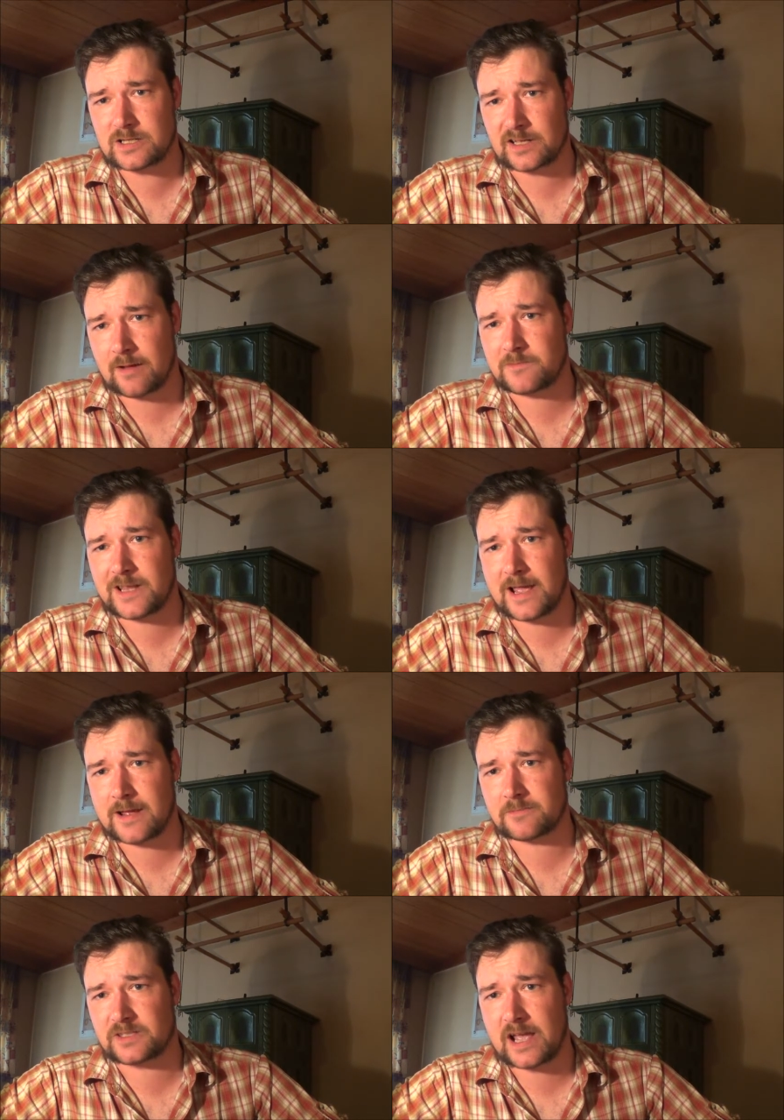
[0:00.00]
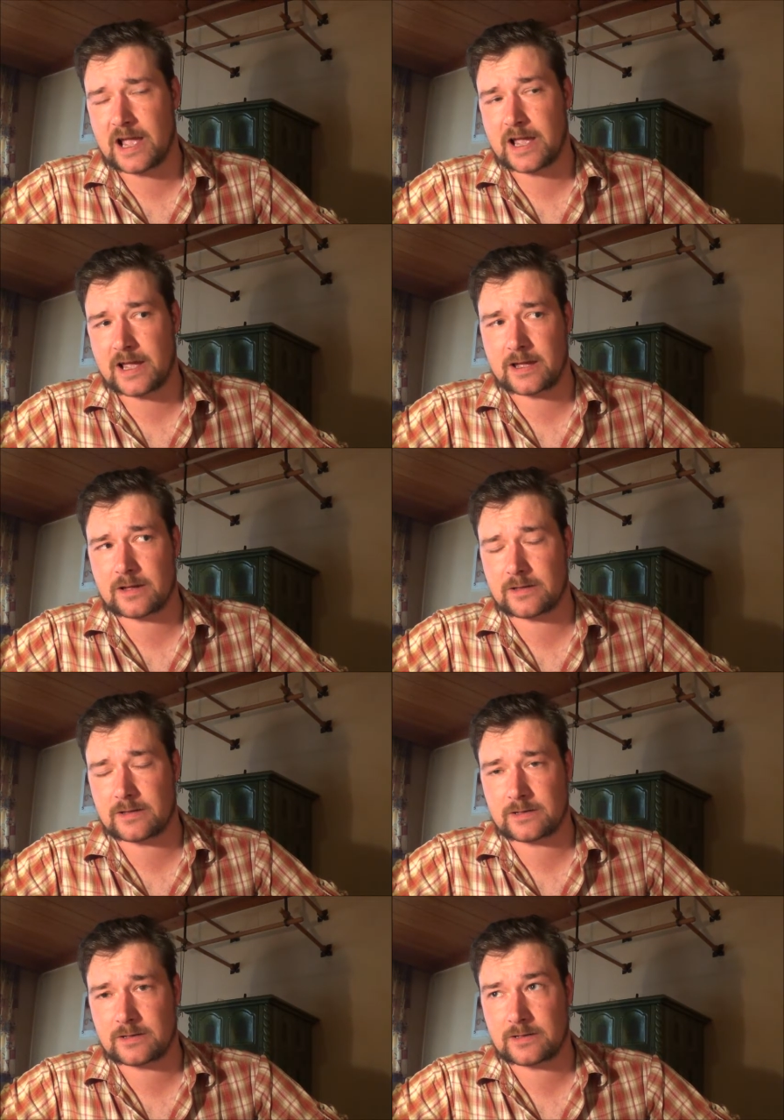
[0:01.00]
Sometimes I
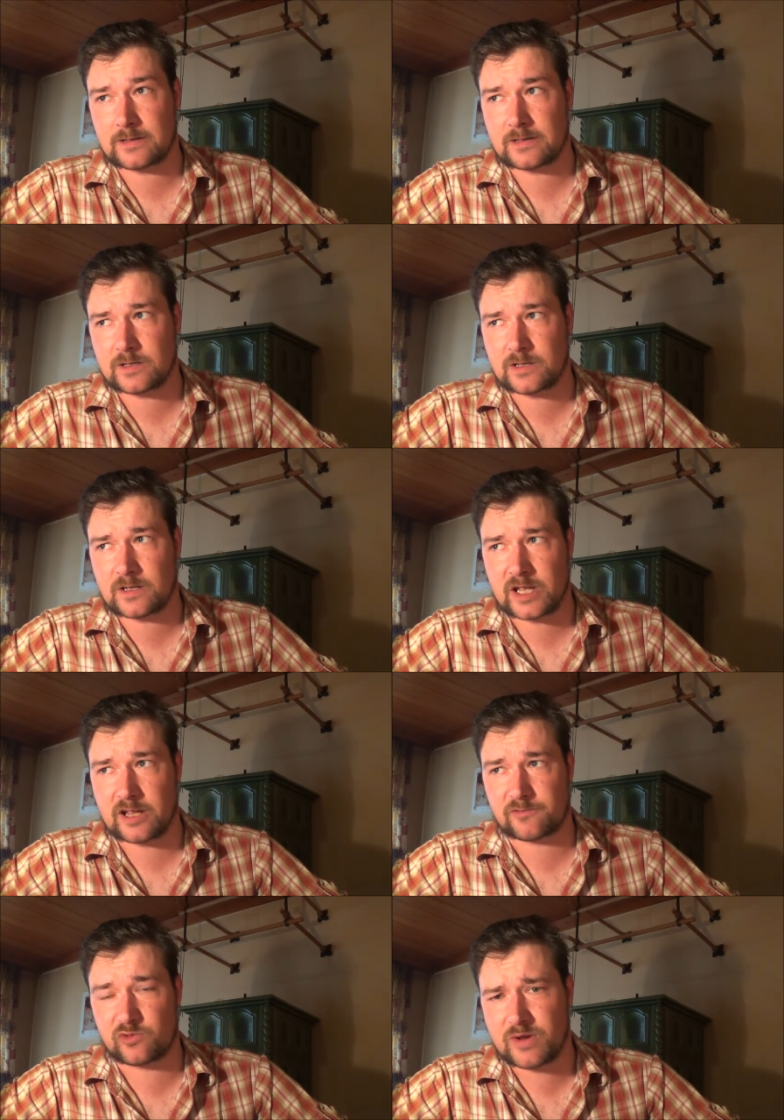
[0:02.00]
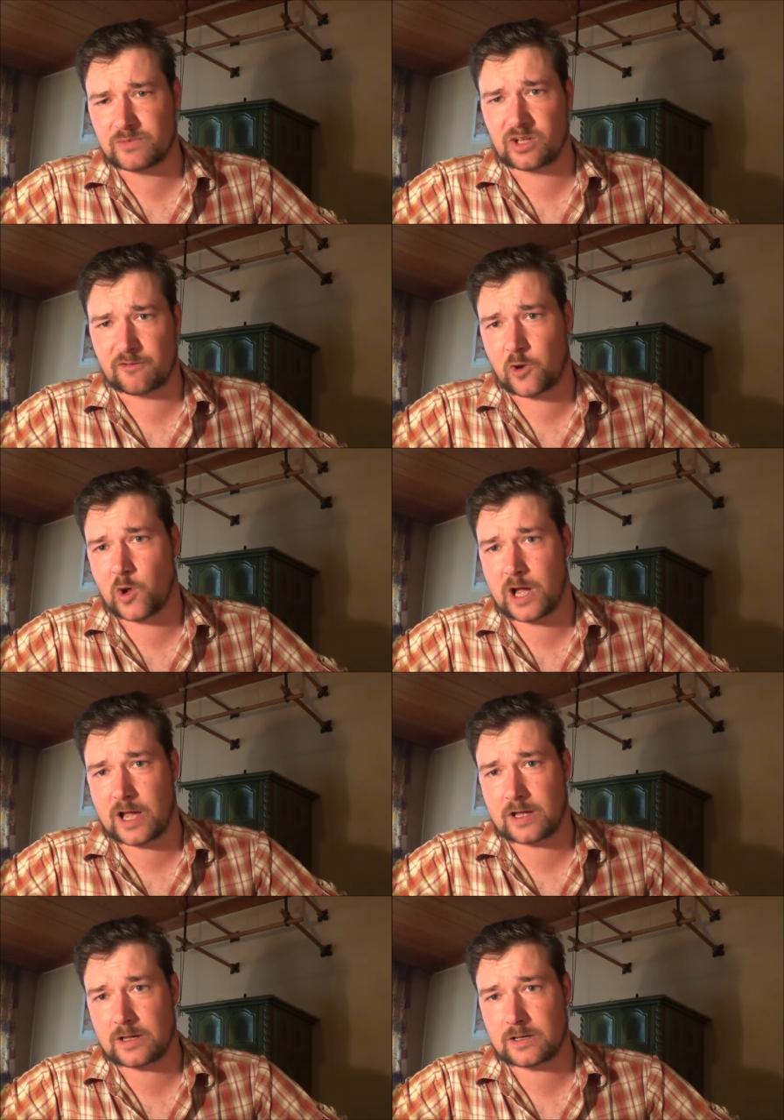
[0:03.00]
have dreams of
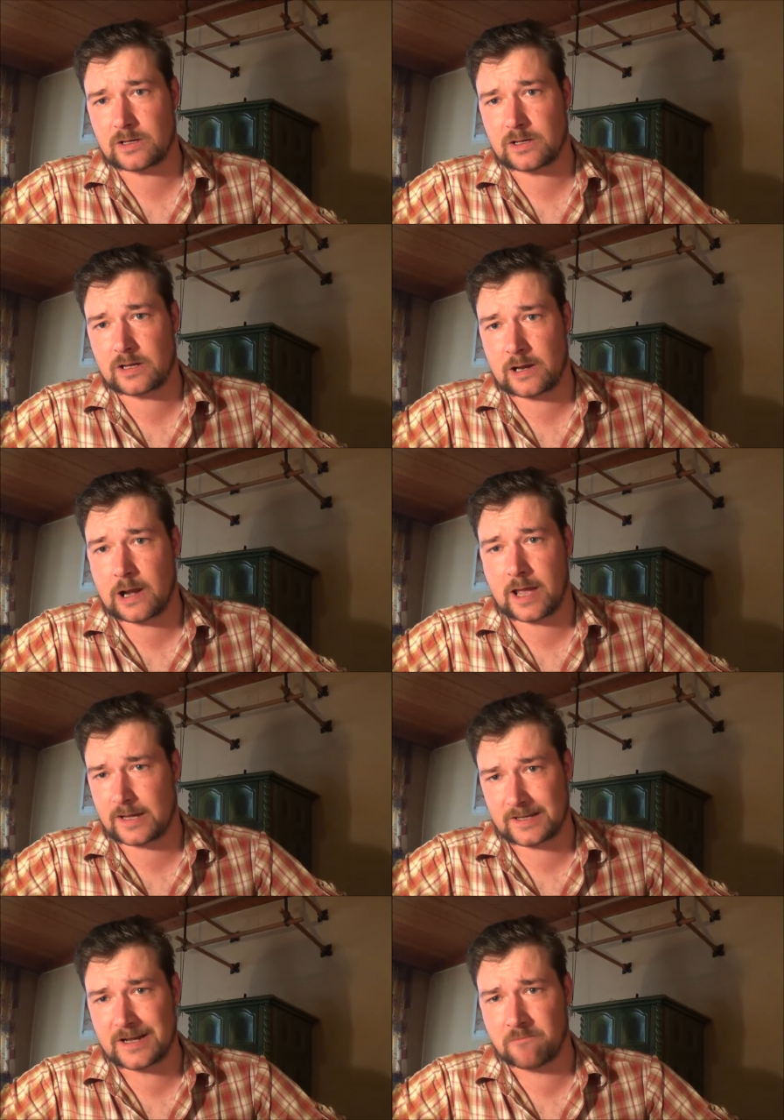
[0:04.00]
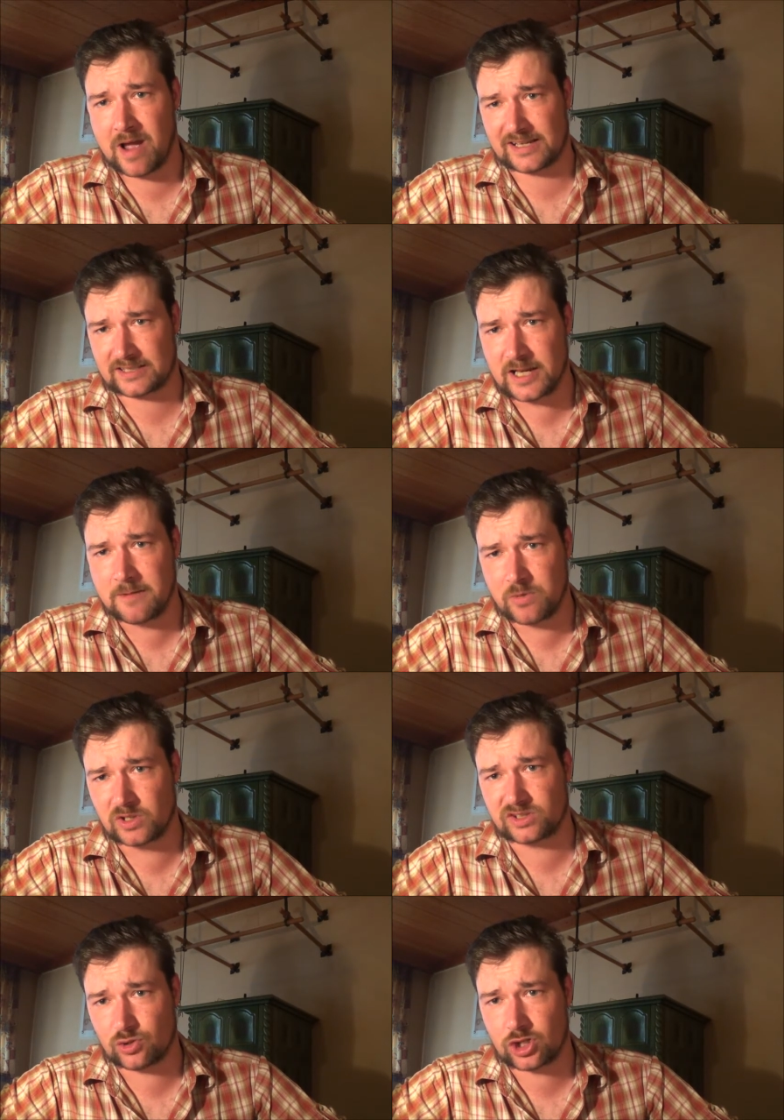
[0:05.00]
her, like in my sleep
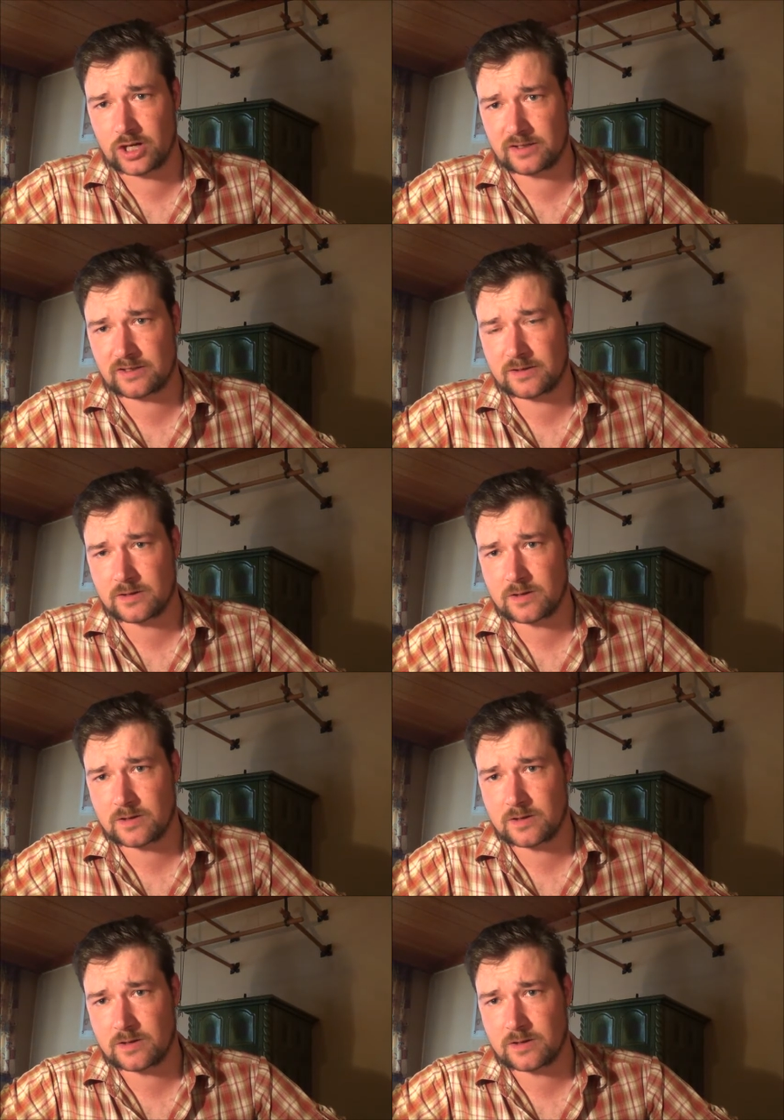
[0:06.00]
and so shit.